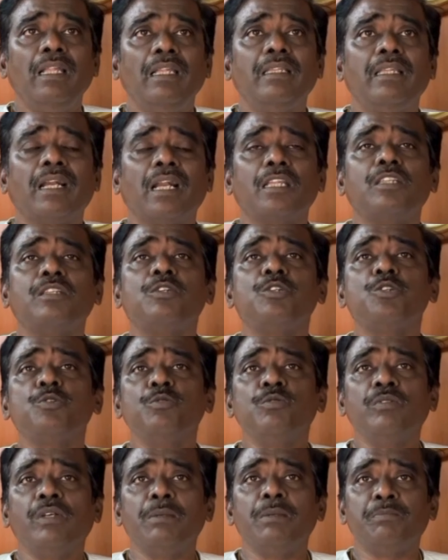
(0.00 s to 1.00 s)
There are
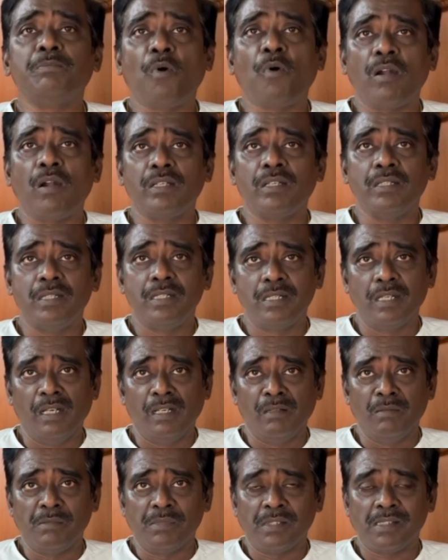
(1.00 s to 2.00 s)
two important
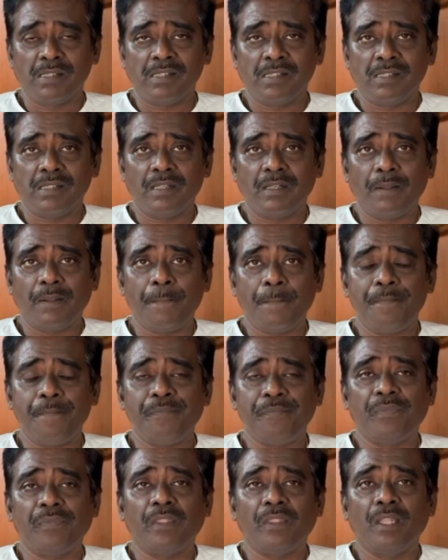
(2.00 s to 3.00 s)
terms.
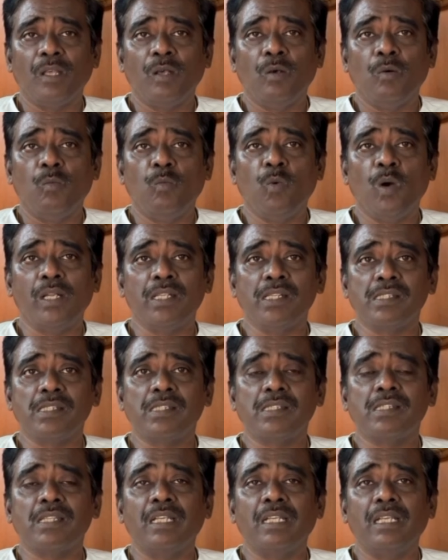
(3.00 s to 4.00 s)
One
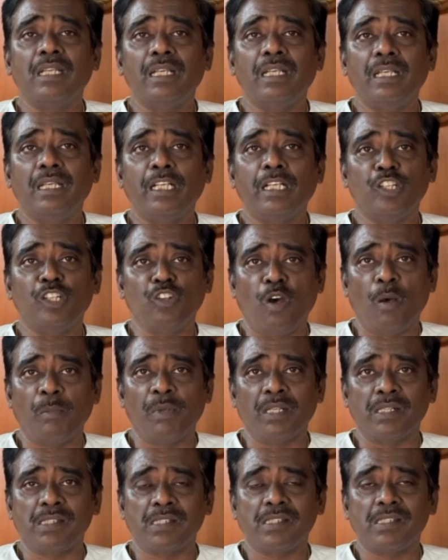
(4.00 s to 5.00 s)
is
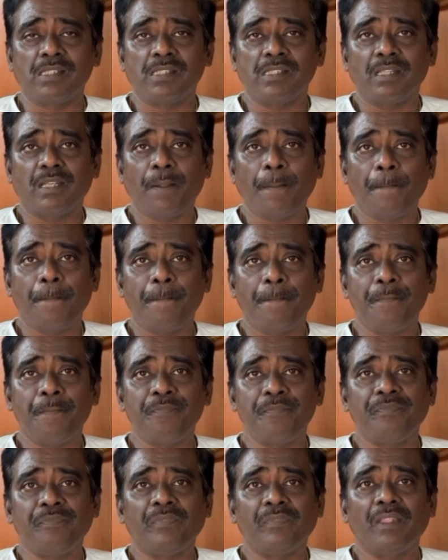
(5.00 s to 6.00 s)
economics,
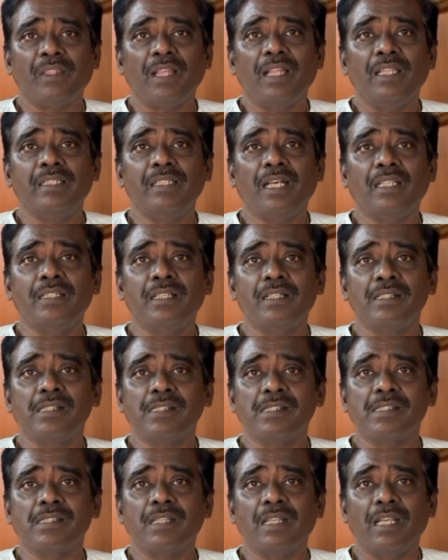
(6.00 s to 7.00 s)
the other
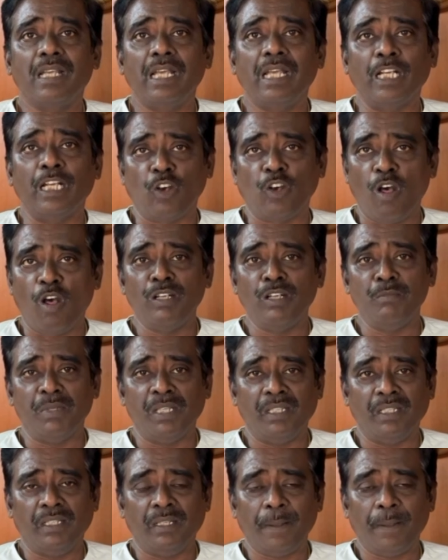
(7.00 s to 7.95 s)
is economy.